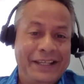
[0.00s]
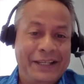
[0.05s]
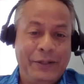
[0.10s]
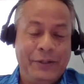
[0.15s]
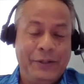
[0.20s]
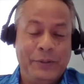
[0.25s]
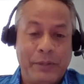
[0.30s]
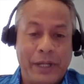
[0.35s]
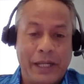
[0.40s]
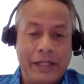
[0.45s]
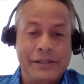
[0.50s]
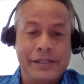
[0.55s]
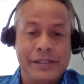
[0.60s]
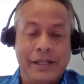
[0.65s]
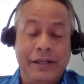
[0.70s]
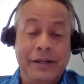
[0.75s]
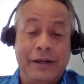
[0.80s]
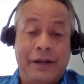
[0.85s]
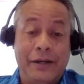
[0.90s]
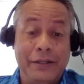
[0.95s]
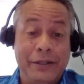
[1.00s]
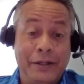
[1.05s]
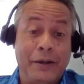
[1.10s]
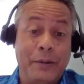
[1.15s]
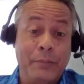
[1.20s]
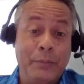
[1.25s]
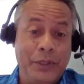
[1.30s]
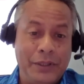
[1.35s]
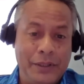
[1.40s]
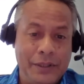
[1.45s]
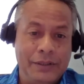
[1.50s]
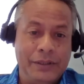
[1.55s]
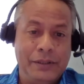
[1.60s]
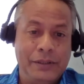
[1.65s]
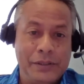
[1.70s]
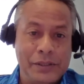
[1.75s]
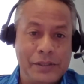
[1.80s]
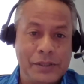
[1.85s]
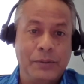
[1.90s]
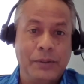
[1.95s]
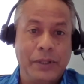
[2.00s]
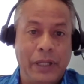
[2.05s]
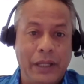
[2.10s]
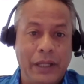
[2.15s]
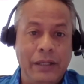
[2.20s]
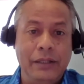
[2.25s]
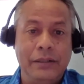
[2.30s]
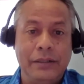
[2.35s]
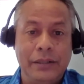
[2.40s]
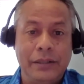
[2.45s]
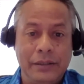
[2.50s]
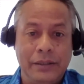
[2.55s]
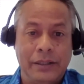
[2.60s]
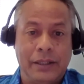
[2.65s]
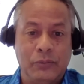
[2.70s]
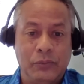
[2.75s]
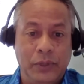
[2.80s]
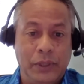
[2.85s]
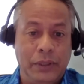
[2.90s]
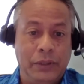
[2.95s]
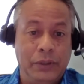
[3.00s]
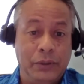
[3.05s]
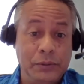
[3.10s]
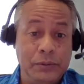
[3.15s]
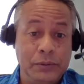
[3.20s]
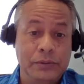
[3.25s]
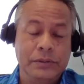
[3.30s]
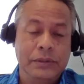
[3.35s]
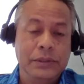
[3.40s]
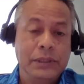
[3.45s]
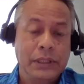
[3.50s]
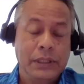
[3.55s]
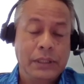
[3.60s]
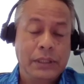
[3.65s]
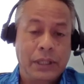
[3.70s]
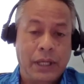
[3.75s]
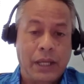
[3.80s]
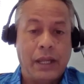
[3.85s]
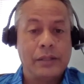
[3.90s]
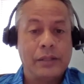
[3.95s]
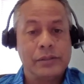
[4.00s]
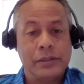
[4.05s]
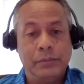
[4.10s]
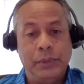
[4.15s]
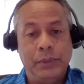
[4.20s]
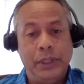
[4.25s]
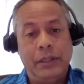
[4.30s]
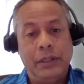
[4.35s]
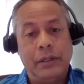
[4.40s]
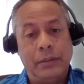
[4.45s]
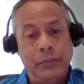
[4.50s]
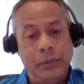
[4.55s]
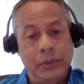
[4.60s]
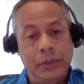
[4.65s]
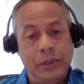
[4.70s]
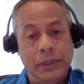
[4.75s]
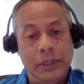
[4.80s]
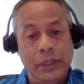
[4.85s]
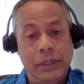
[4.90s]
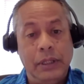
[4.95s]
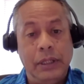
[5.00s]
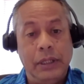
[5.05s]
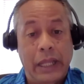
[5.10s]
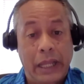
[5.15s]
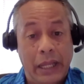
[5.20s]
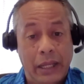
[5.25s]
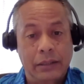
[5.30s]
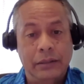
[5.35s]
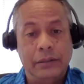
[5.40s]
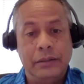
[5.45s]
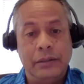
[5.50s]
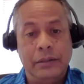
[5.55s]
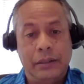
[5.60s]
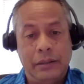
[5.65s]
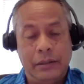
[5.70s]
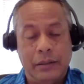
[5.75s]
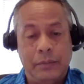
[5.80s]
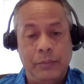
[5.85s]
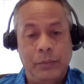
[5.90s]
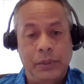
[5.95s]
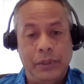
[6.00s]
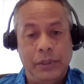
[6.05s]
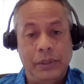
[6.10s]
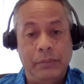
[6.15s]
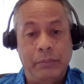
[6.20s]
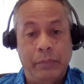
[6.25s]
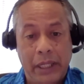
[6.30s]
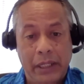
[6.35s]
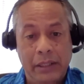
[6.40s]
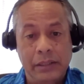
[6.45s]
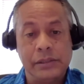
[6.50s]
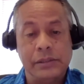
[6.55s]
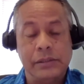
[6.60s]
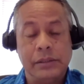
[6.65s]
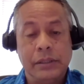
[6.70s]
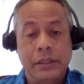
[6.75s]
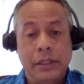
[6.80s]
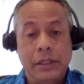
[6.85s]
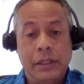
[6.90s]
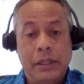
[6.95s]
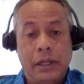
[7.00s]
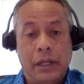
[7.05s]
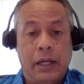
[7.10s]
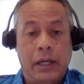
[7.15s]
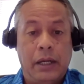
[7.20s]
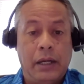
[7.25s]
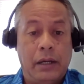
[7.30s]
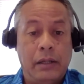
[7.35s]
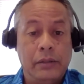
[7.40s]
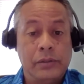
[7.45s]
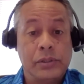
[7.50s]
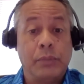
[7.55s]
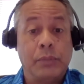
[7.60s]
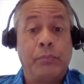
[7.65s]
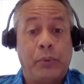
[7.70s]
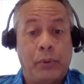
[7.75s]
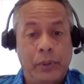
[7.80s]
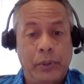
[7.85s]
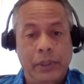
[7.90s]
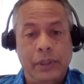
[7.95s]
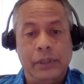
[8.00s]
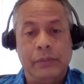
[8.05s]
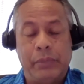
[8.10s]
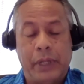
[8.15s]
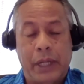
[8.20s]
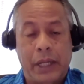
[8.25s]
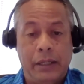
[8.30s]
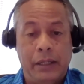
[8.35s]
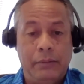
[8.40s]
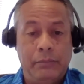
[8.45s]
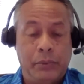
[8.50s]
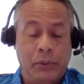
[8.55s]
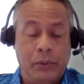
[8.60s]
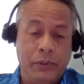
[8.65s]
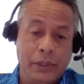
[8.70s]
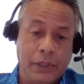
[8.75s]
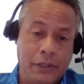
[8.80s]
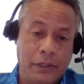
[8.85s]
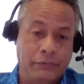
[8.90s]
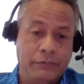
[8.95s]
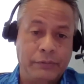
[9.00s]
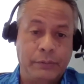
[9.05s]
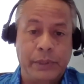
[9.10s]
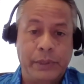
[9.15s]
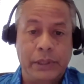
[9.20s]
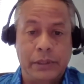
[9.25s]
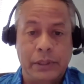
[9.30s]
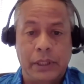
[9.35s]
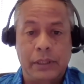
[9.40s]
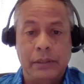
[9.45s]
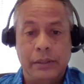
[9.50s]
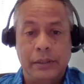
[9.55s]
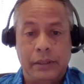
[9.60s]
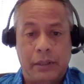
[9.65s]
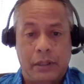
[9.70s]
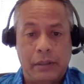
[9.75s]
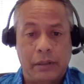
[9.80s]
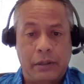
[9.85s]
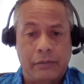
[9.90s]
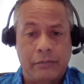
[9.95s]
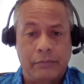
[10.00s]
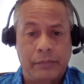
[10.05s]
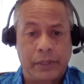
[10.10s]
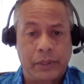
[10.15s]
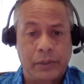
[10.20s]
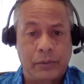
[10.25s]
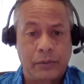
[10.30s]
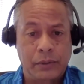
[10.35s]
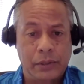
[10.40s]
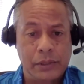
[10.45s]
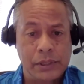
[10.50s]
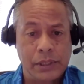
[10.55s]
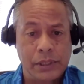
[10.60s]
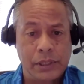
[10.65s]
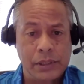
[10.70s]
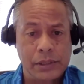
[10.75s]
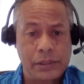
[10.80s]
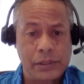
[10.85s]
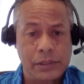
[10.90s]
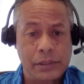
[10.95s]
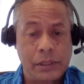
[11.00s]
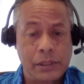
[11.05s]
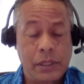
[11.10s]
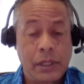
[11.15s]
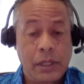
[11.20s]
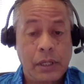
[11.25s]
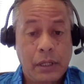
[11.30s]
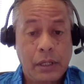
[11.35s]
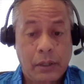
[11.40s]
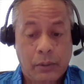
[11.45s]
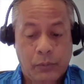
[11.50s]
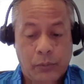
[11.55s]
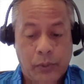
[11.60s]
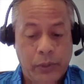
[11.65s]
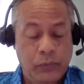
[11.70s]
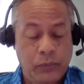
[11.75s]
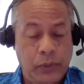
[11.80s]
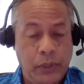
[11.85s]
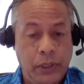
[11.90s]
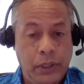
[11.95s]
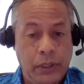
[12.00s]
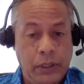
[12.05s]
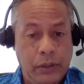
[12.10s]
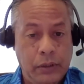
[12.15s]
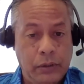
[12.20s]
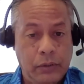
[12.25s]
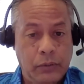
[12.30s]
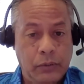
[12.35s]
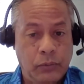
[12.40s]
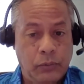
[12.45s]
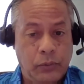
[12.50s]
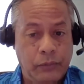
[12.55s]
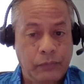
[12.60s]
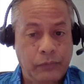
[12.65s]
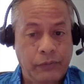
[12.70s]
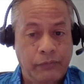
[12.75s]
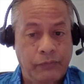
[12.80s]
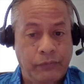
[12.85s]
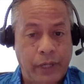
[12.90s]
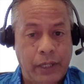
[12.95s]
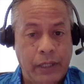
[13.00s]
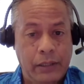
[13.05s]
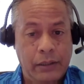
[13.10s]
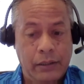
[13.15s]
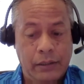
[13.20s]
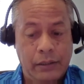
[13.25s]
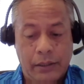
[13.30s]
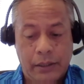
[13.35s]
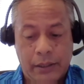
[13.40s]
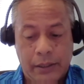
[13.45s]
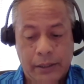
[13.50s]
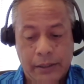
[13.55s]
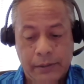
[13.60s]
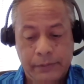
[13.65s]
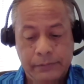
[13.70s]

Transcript: you might say, are the community. So anything that we do has to be community led and community based uh, supported by both the government and the non-government organizations. When we when we find uh,